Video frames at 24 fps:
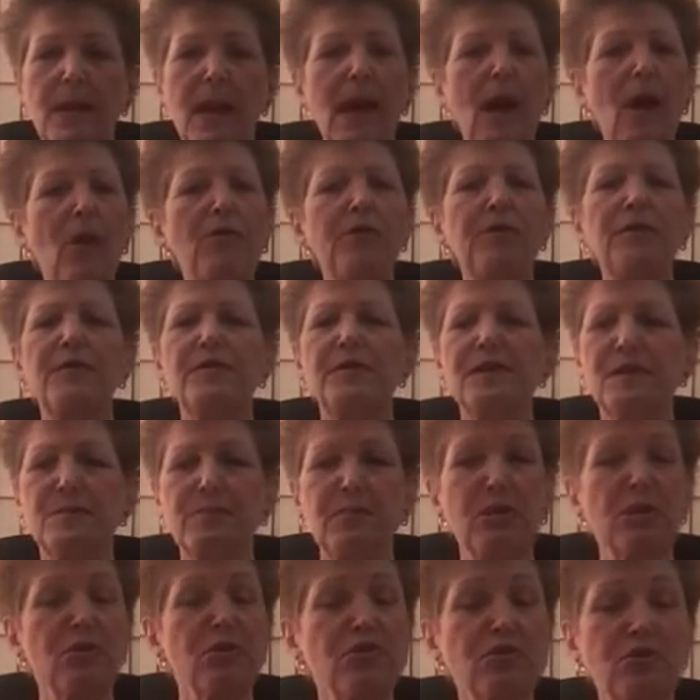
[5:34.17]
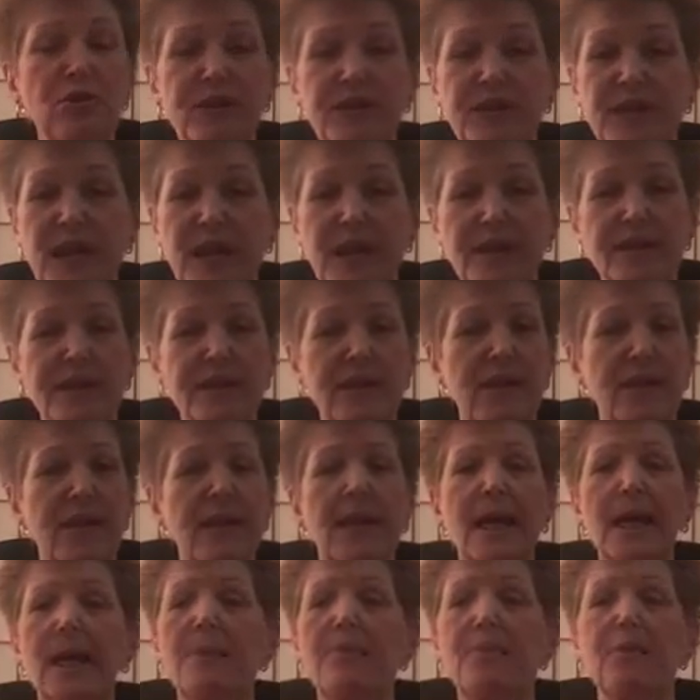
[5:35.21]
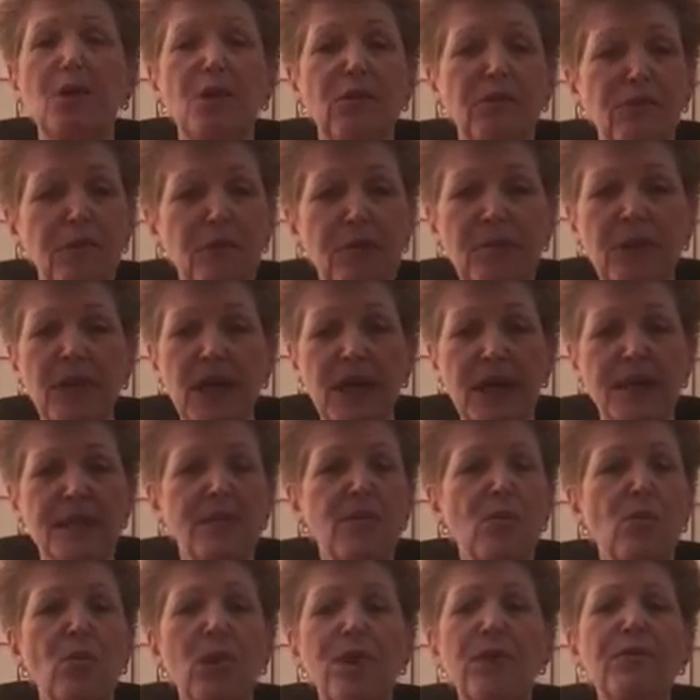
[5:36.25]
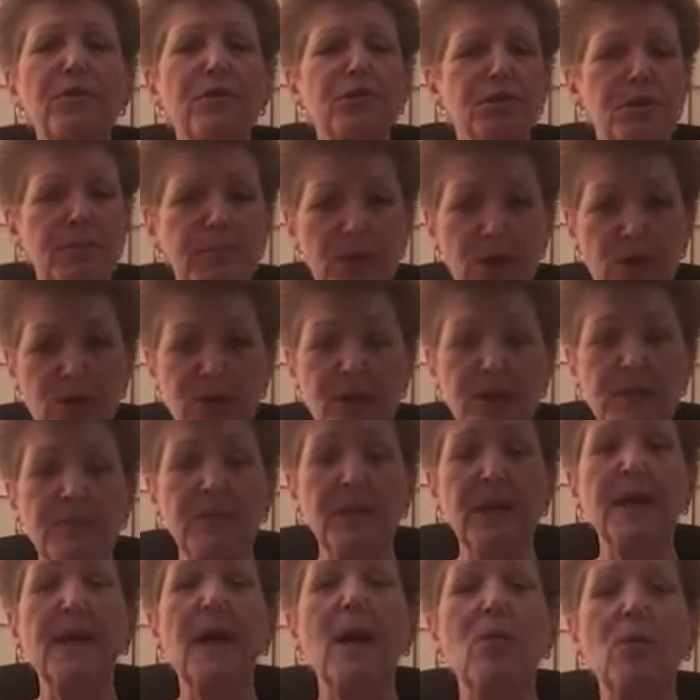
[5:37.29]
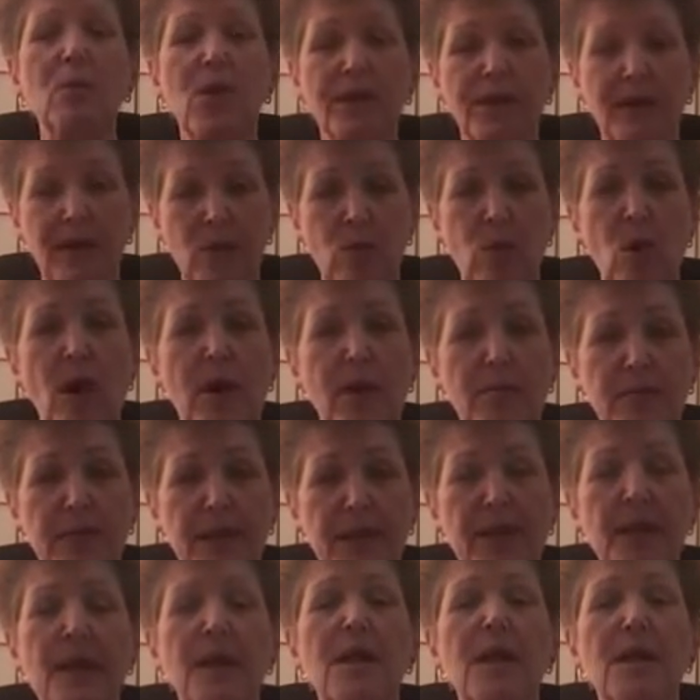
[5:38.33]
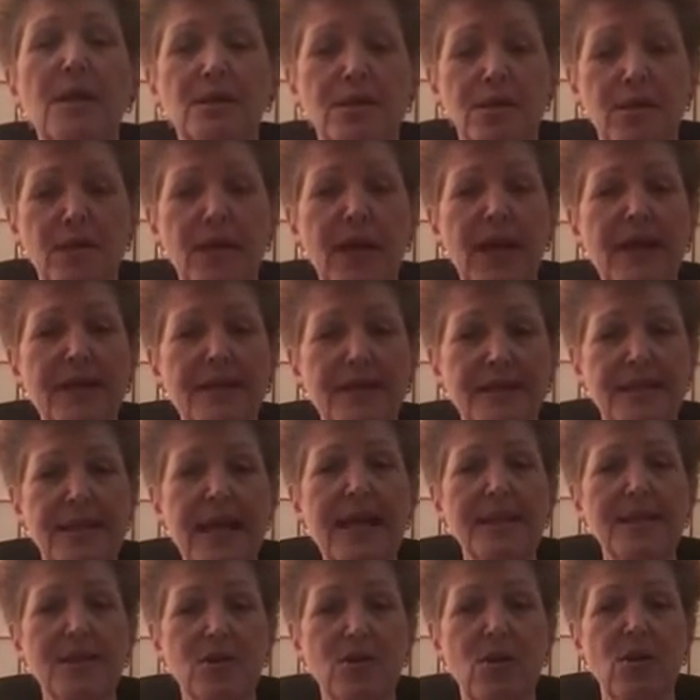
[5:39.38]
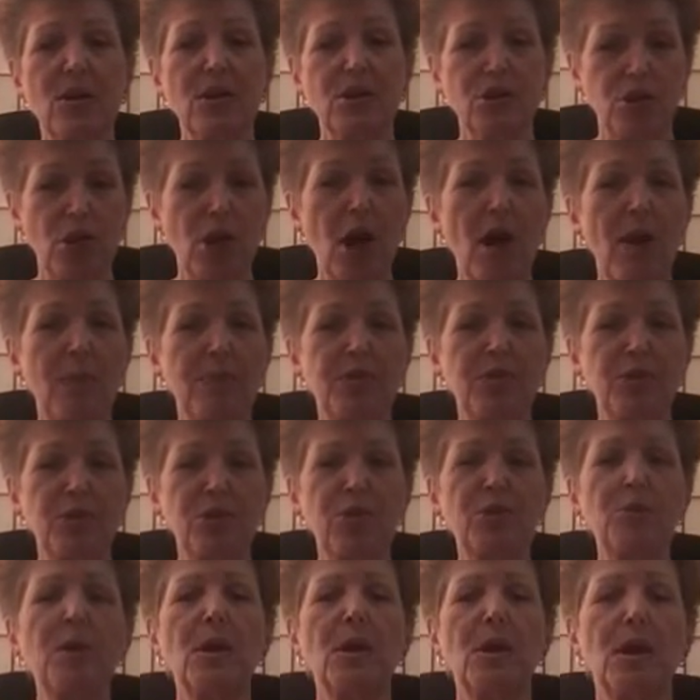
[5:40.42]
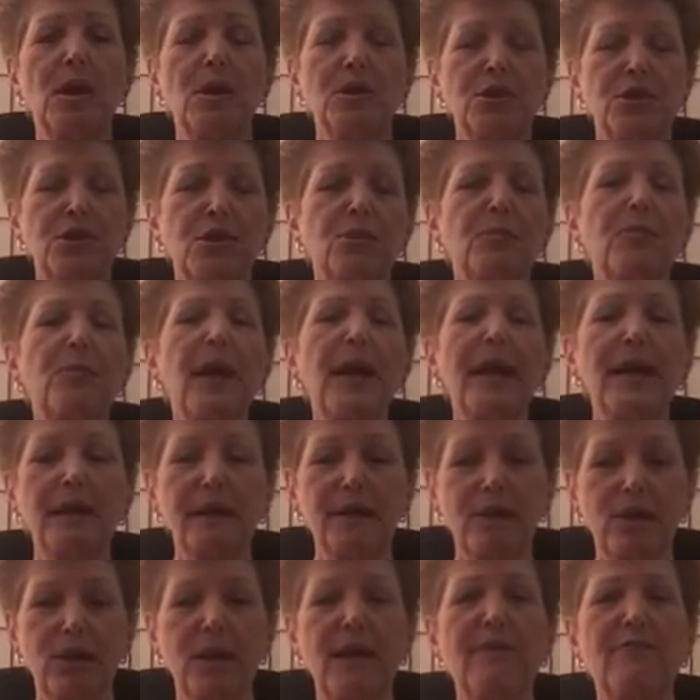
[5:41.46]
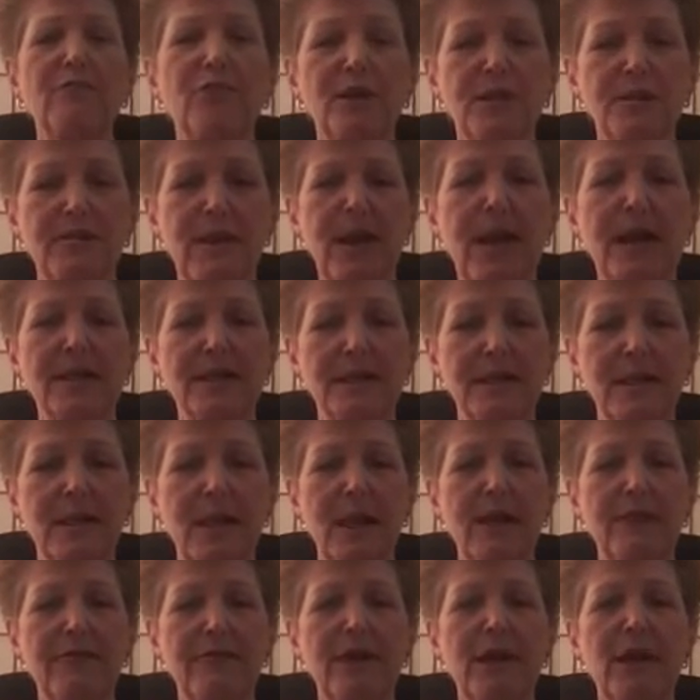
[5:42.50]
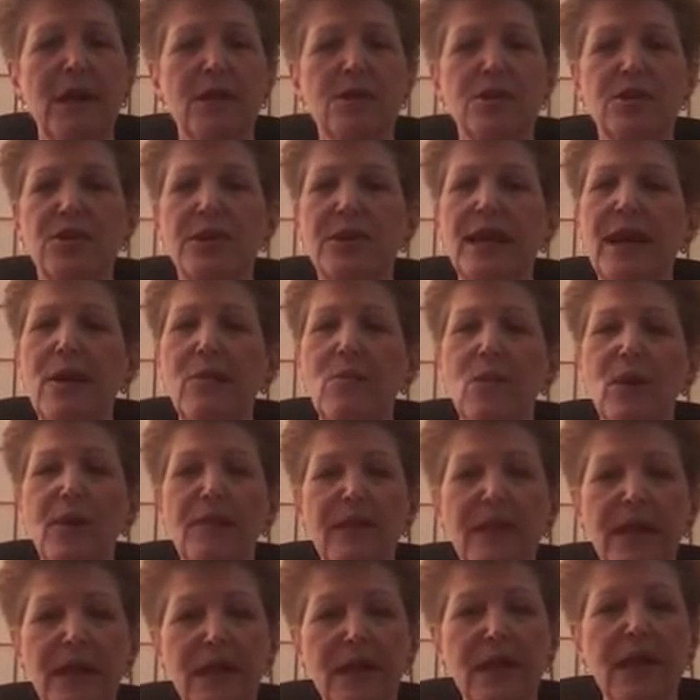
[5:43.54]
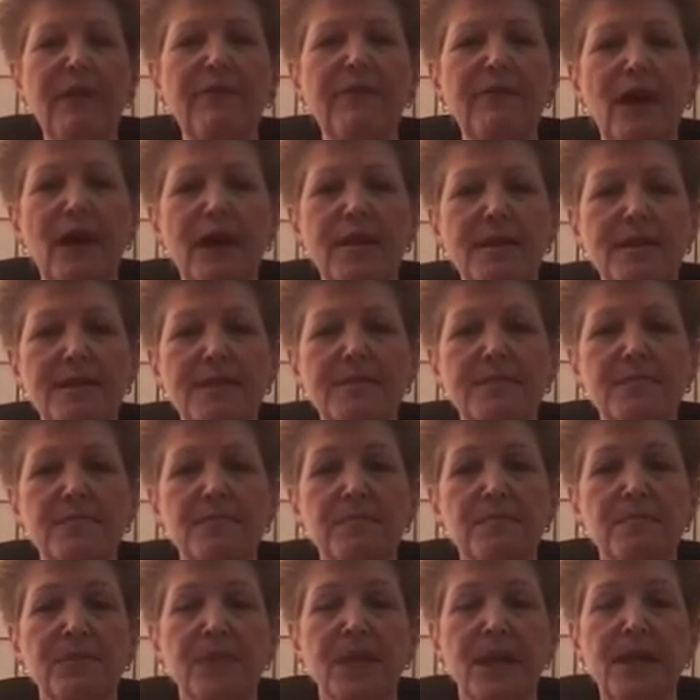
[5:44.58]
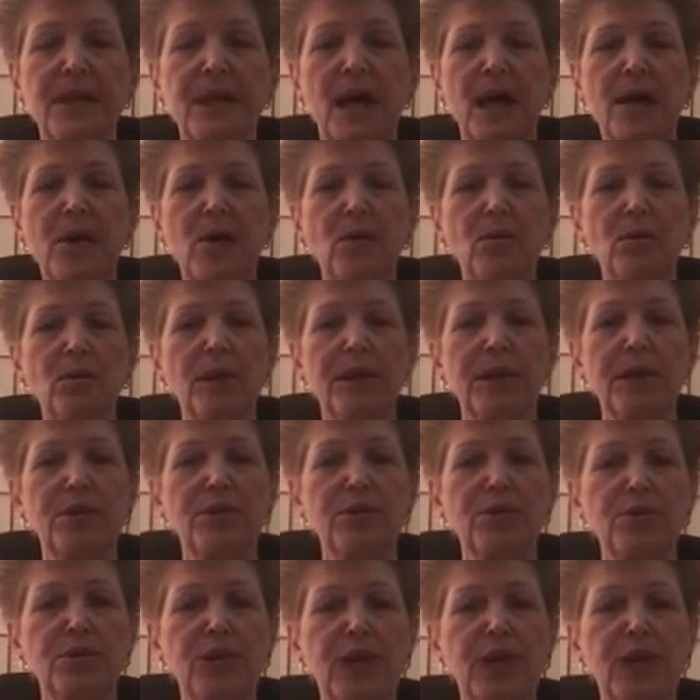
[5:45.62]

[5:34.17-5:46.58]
health in the spiritual sense, in a beautiful place where they're supposed to be and where they want to be. So that's our job, to paint their loved ones back to life, so that when they leave us, not only